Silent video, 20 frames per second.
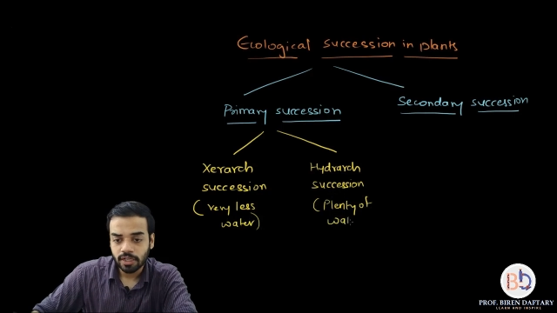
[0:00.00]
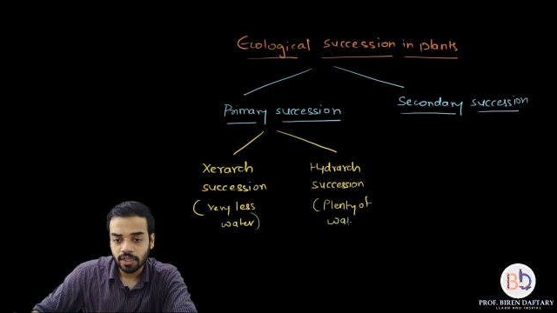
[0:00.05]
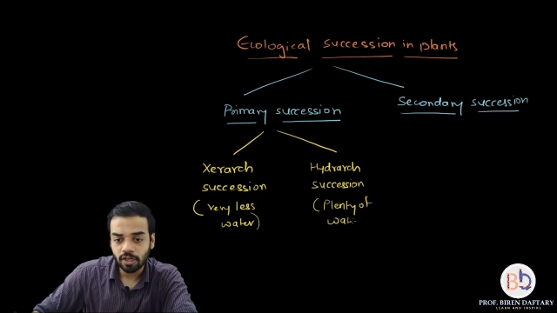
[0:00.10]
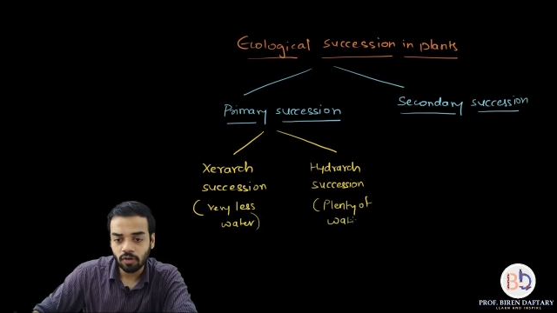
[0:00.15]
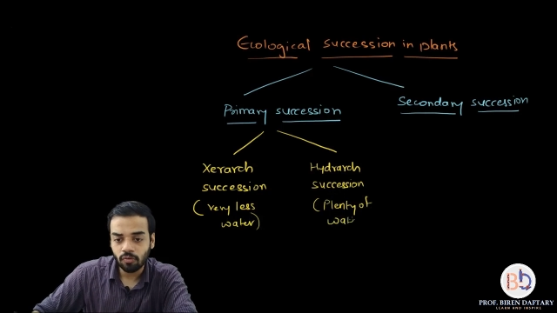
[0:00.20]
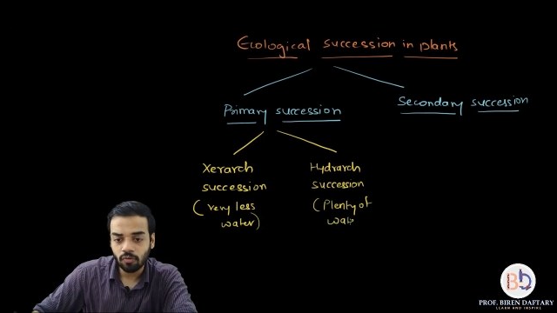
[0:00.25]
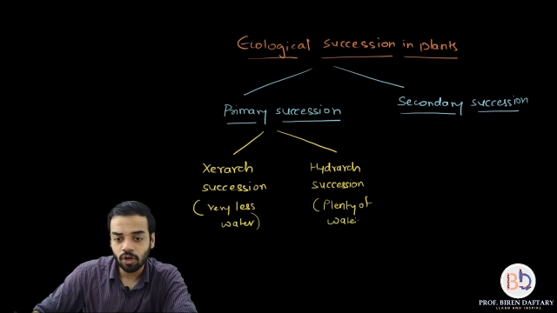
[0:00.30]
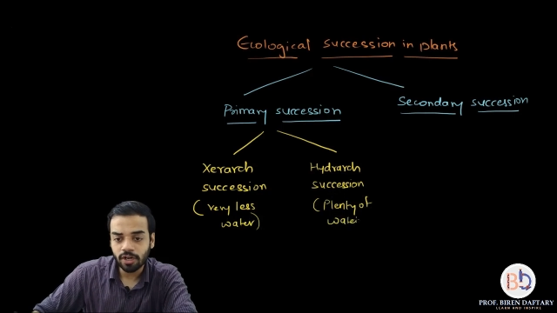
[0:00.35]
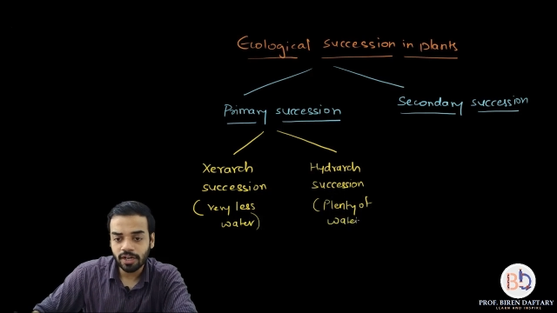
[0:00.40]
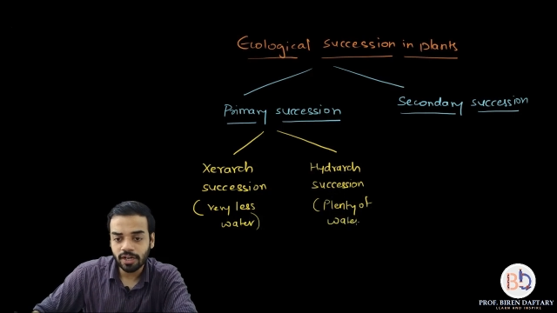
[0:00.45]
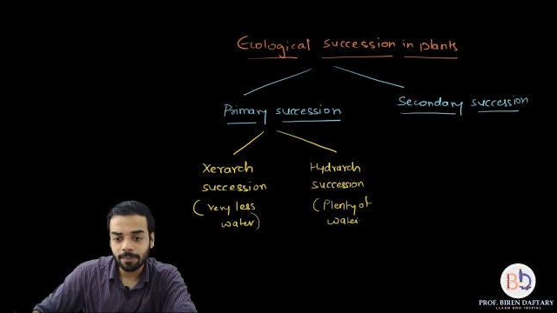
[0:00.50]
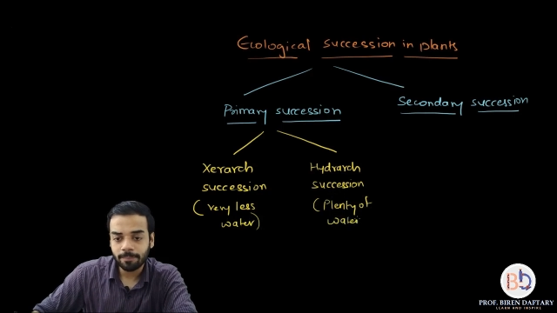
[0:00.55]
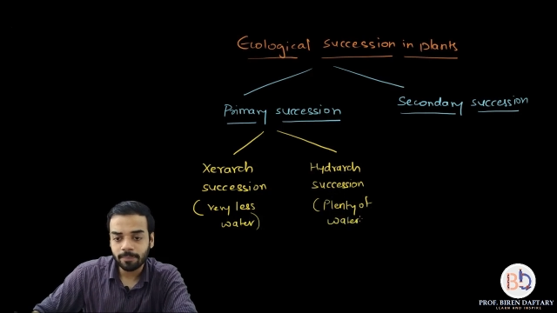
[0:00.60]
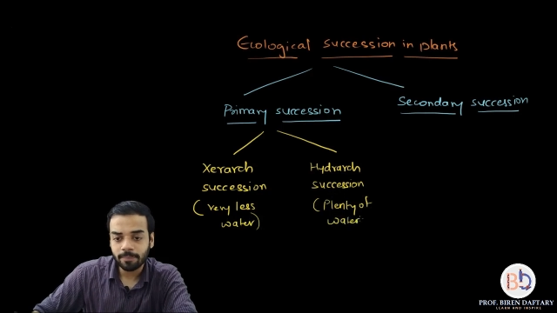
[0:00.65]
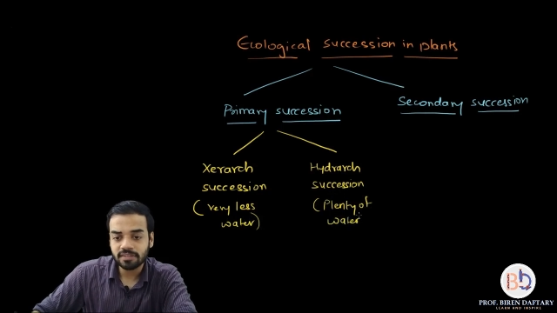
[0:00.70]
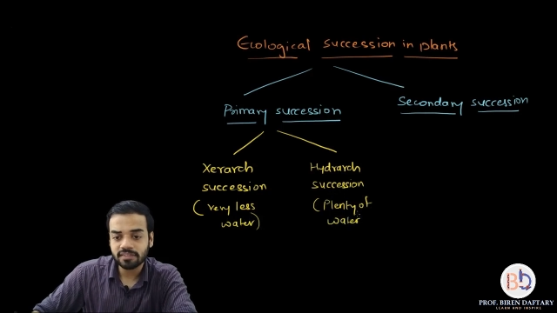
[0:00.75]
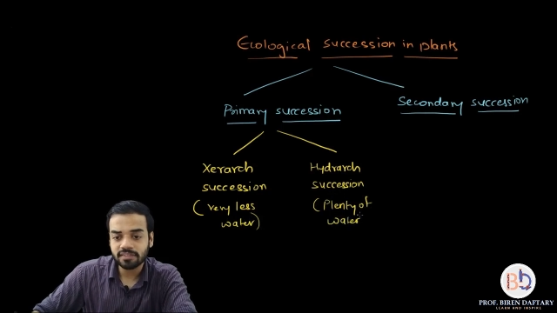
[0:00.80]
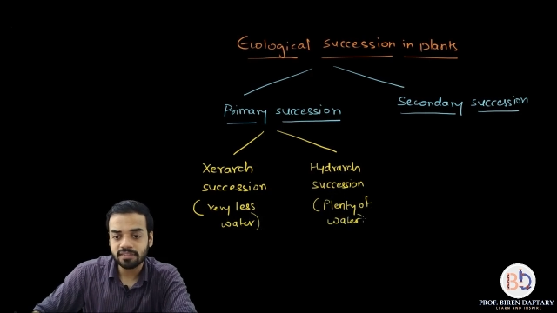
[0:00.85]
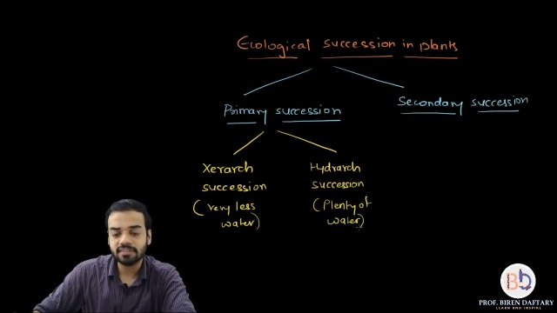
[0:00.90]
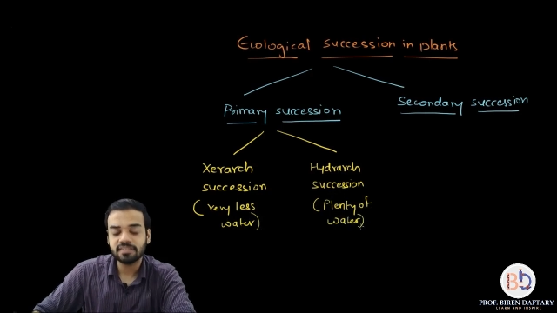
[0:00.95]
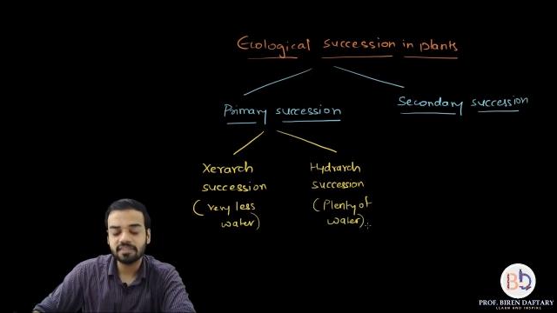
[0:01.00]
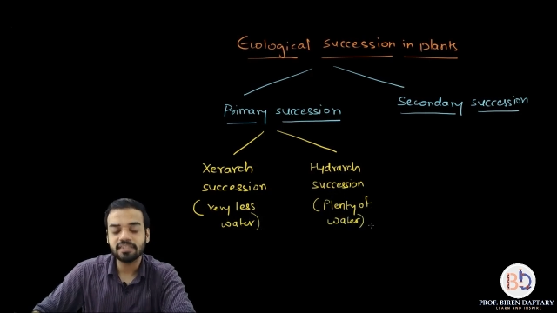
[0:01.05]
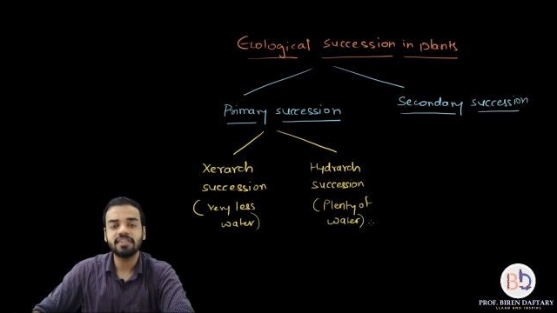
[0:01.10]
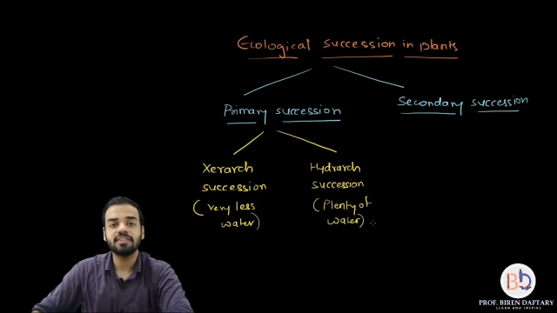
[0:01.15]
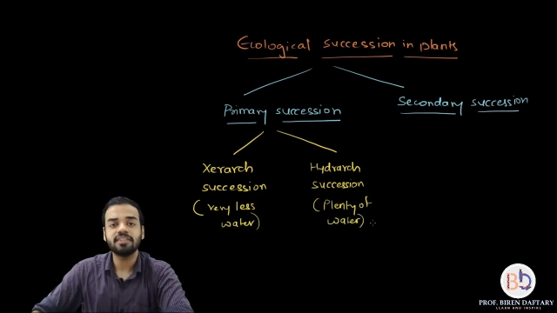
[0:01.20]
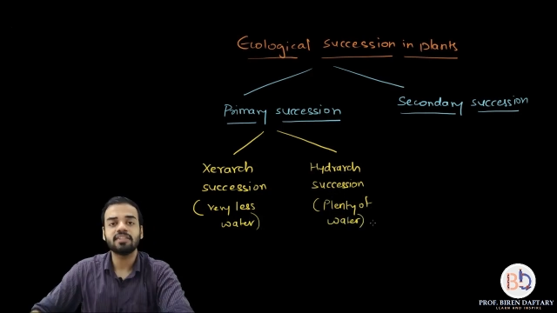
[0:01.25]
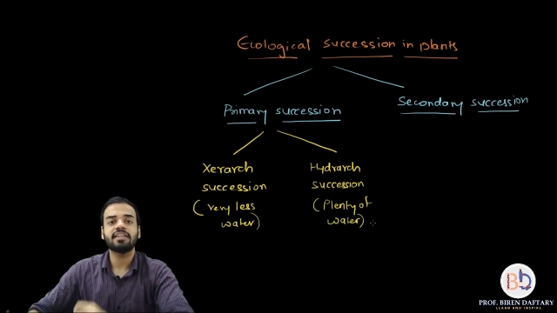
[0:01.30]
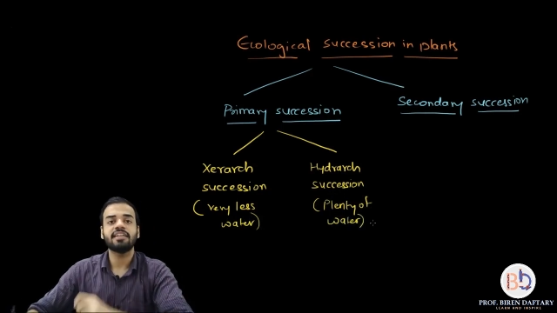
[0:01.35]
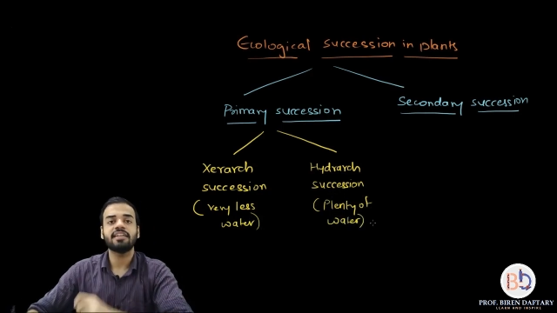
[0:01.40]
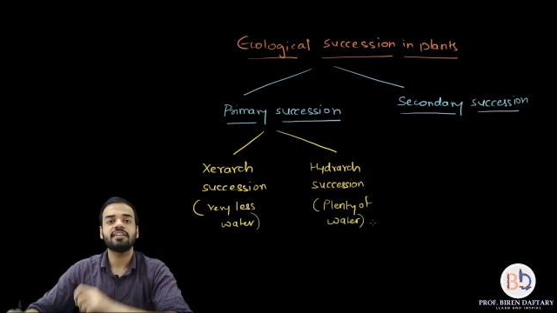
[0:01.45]
Now what happens is,
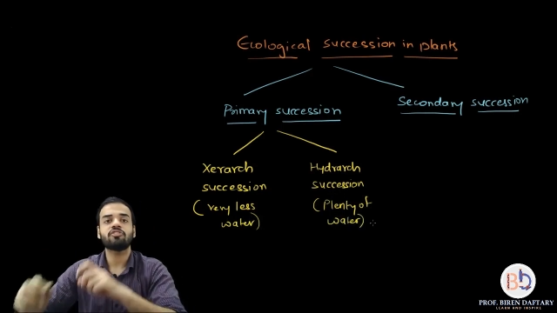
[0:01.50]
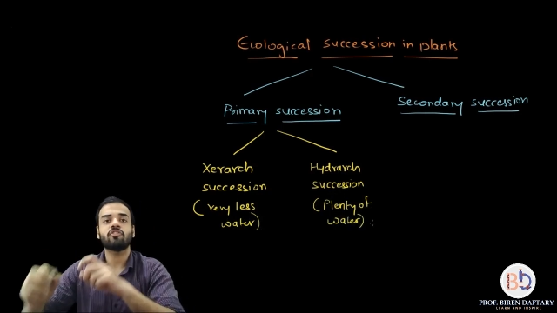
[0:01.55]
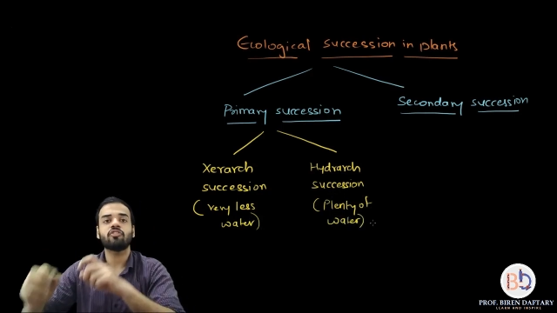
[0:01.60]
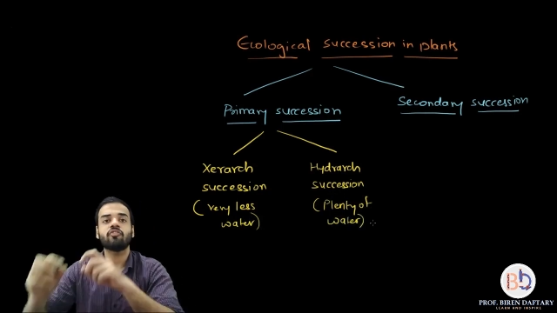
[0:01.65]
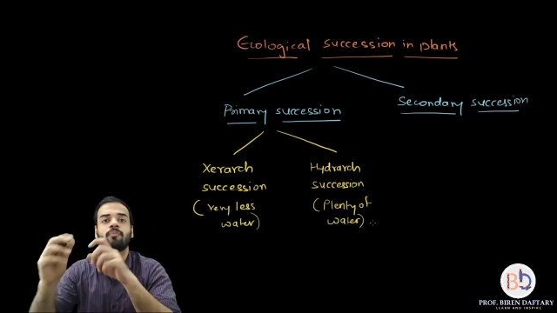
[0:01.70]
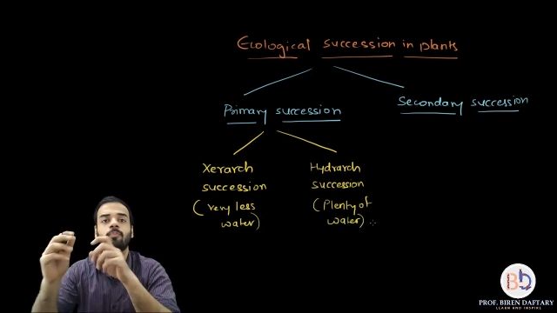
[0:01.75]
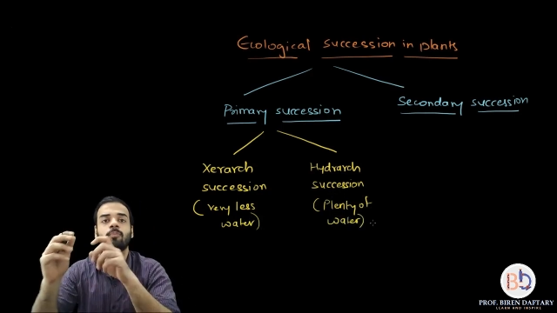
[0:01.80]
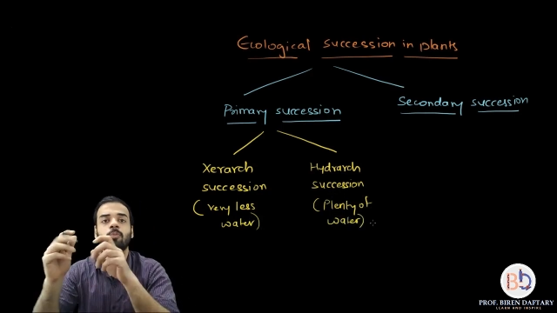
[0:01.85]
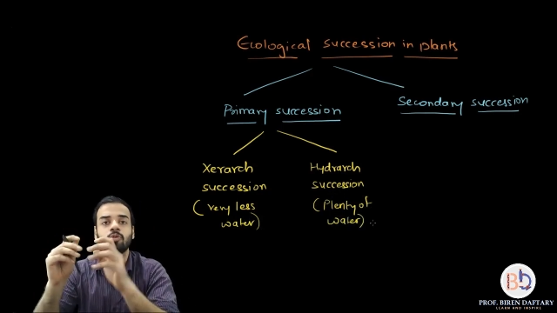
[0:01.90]
in the case of